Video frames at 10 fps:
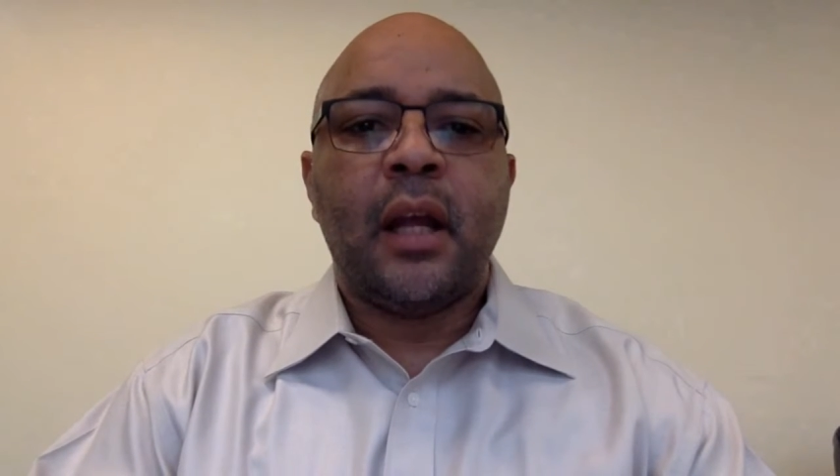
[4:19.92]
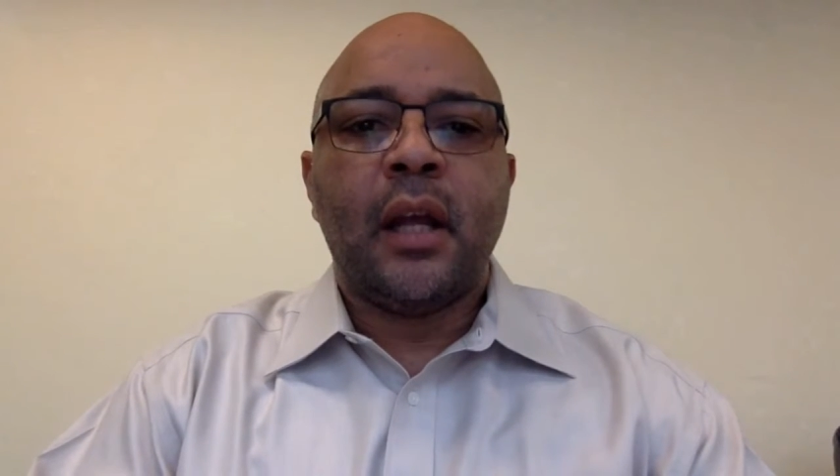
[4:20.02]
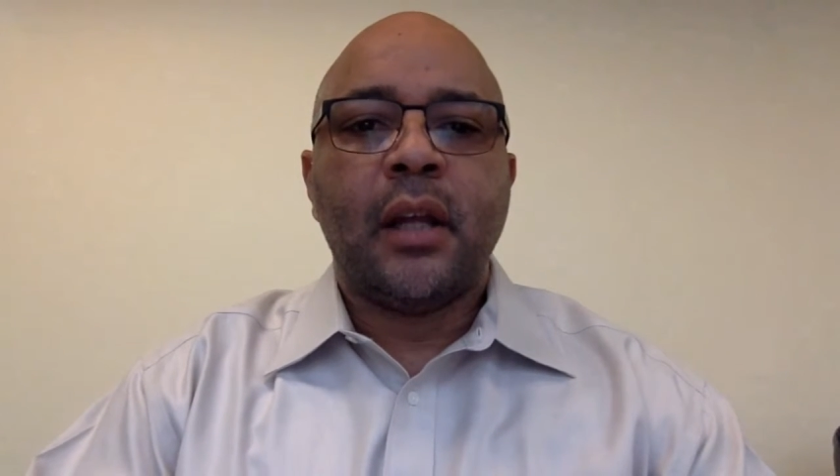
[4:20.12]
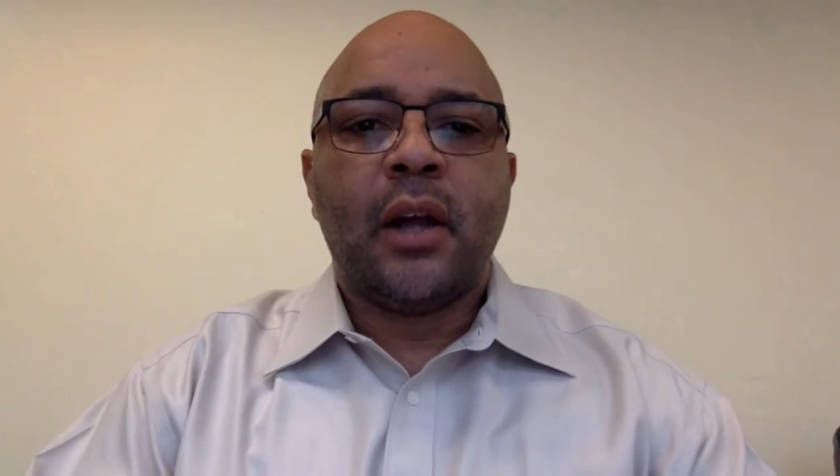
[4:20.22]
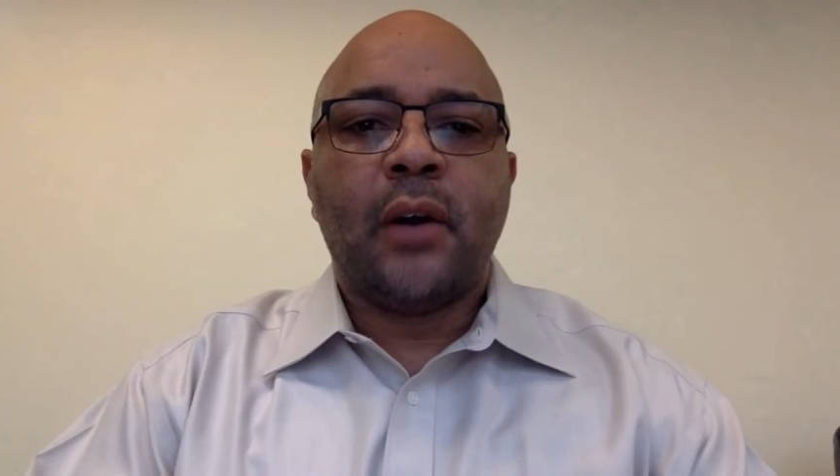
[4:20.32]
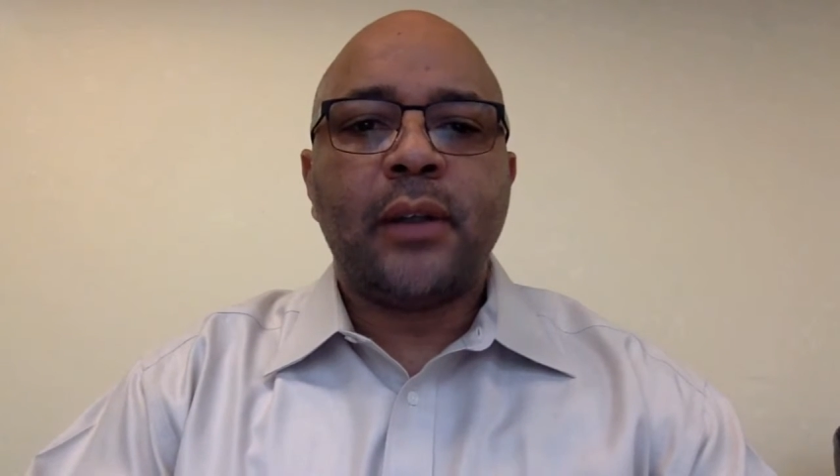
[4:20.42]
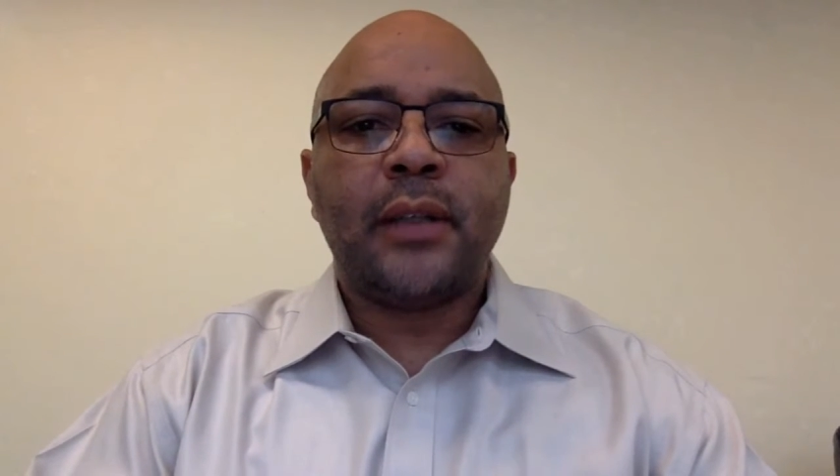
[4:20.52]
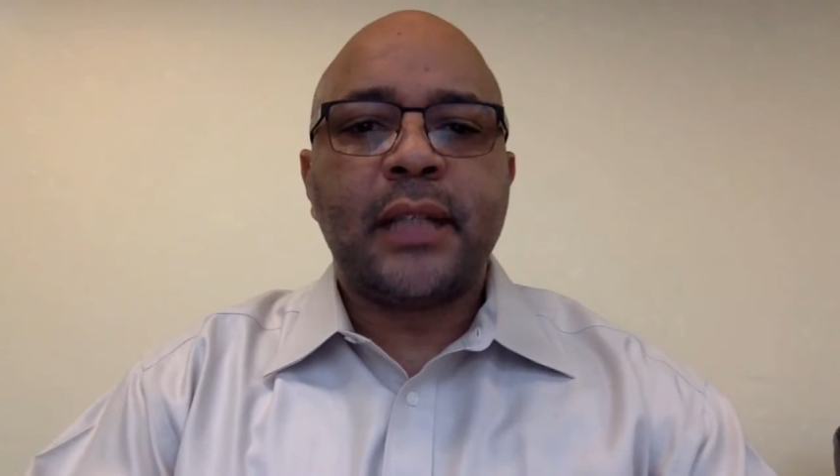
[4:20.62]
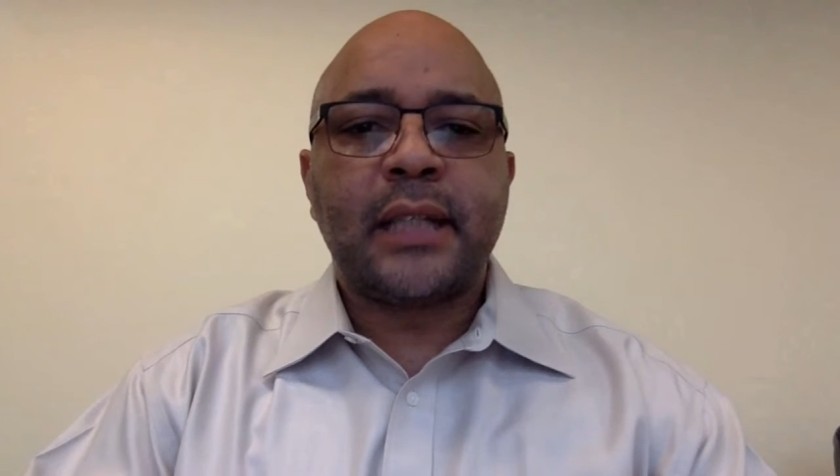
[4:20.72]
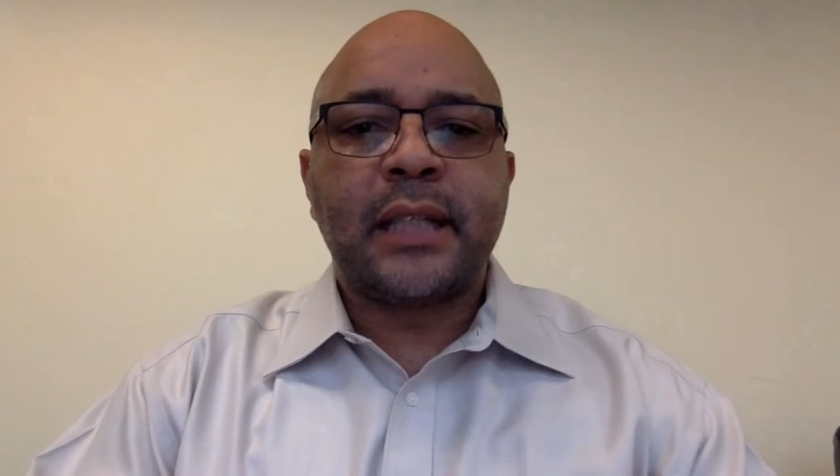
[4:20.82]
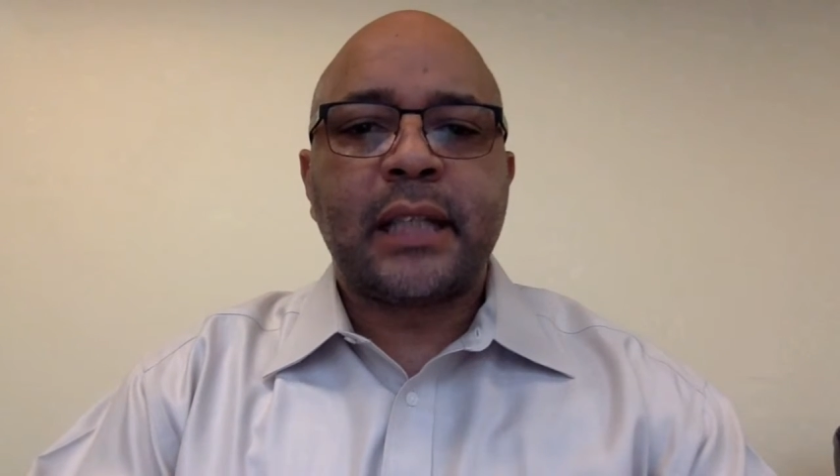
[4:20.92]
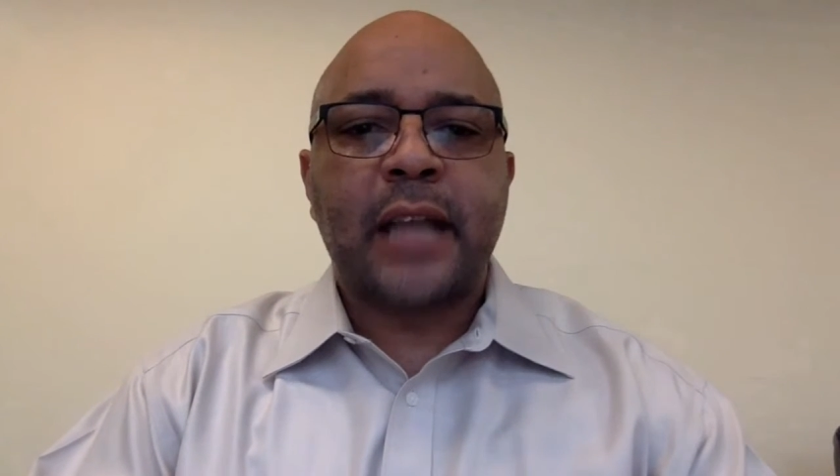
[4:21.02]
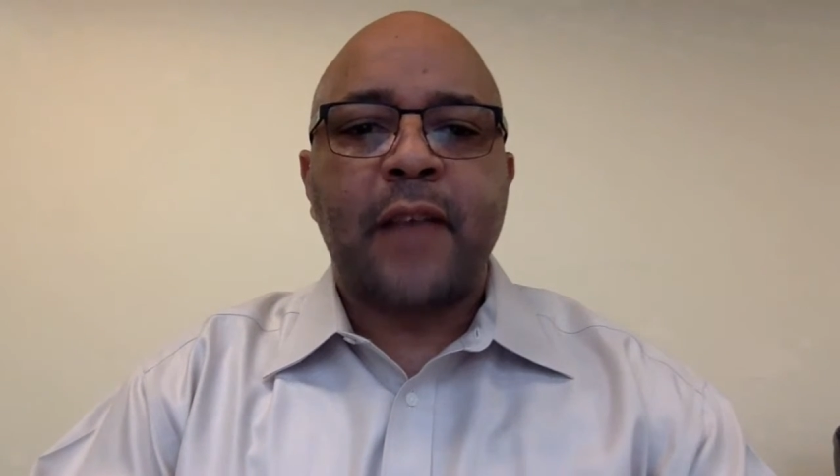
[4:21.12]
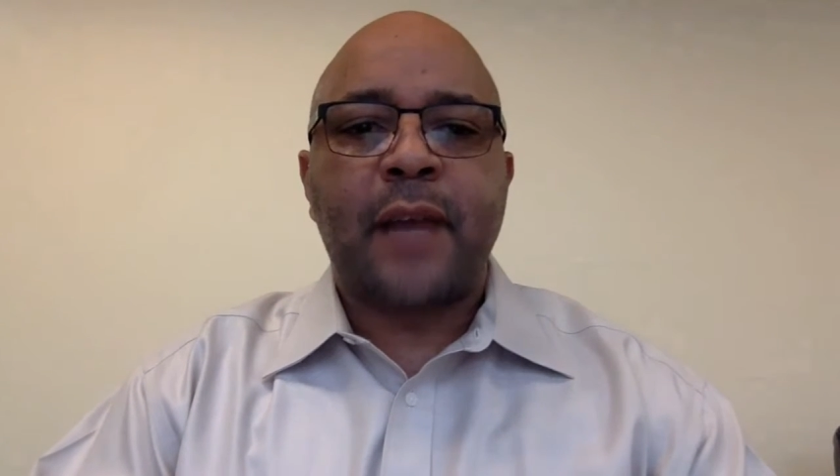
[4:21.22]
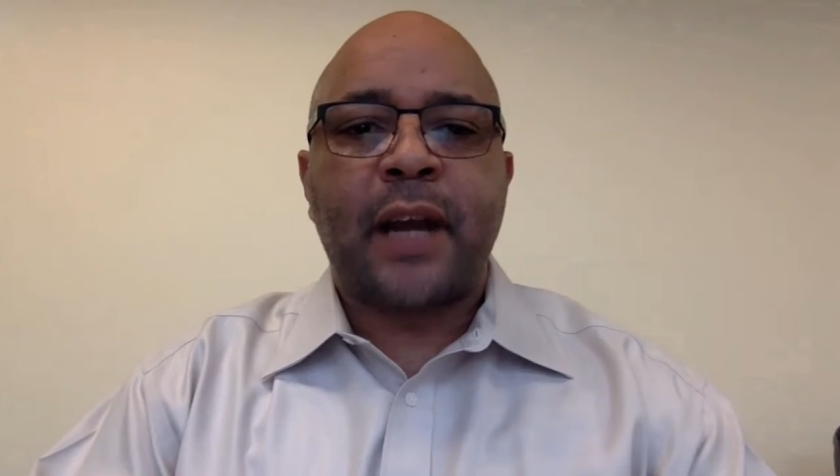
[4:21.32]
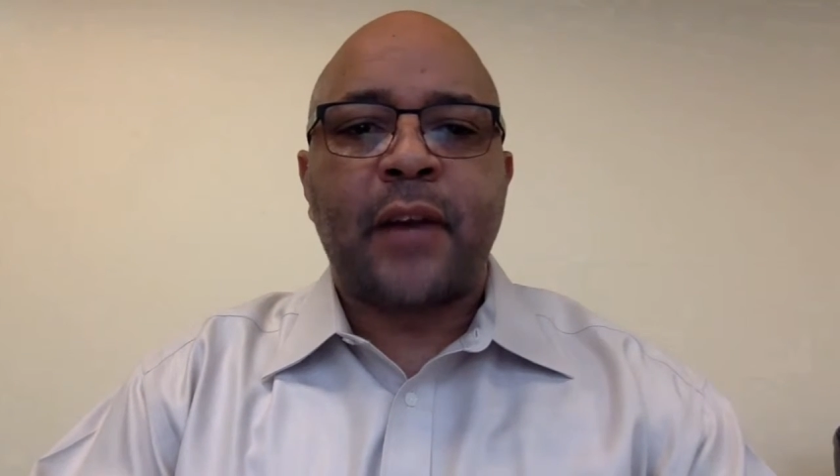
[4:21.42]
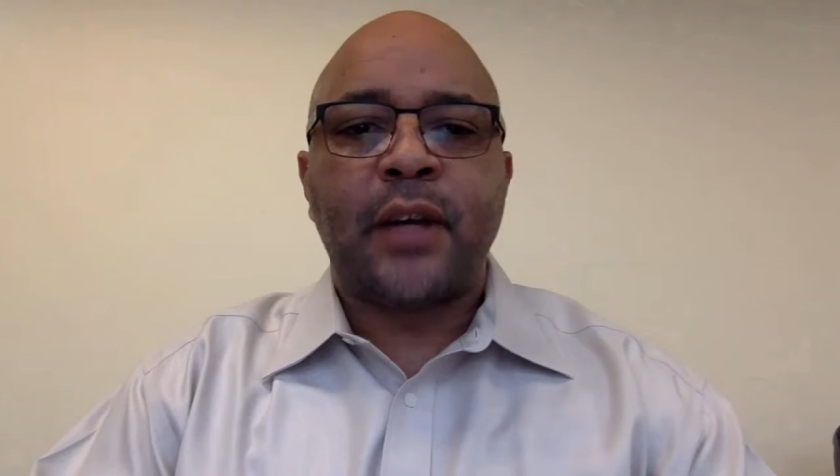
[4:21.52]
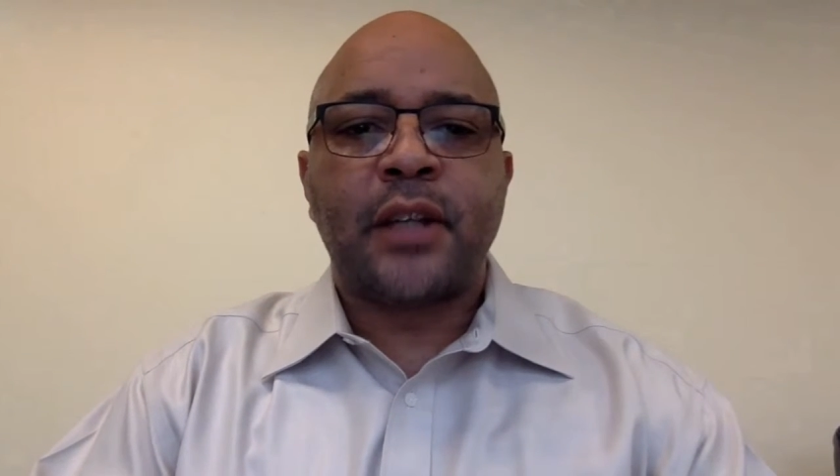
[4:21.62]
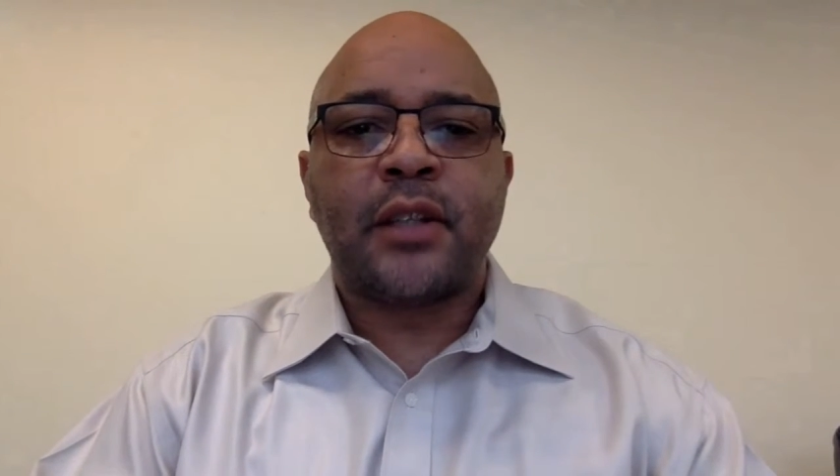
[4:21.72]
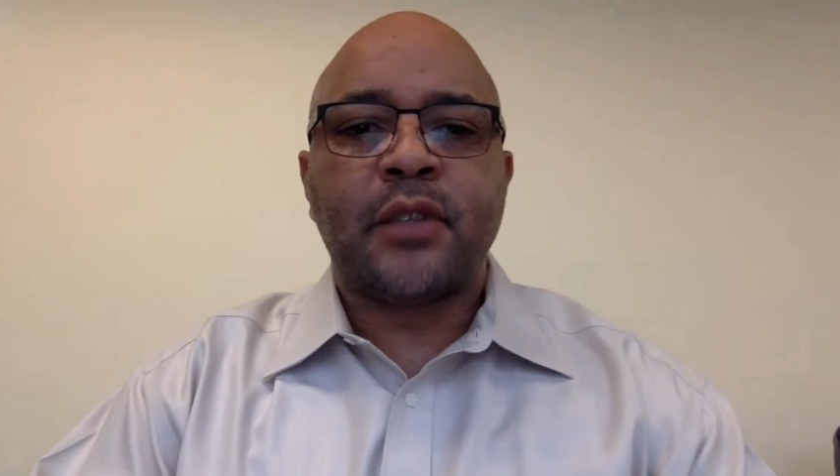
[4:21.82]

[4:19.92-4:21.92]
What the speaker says: Long-distance live migrations,